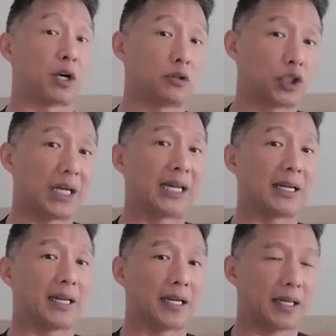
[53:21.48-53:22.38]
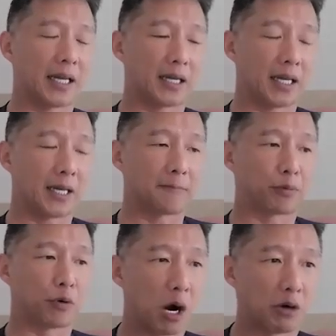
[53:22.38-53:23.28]
approach in
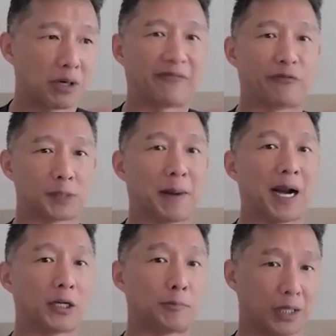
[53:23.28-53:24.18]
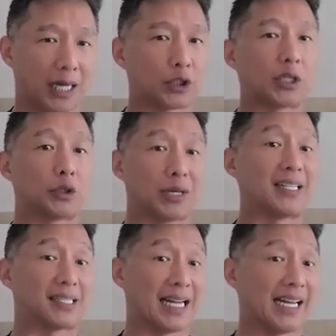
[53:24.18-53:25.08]
promoting fluorspar into production in the
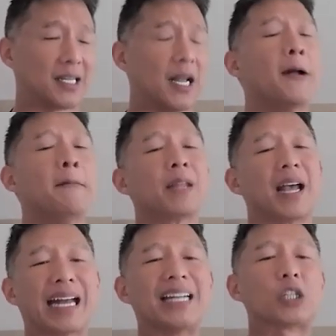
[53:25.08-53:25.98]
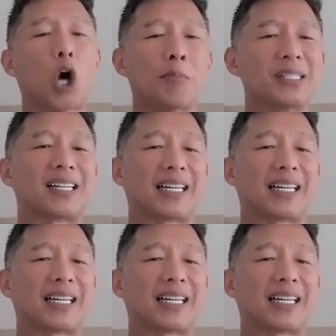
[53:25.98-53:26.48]
United States. And it's almost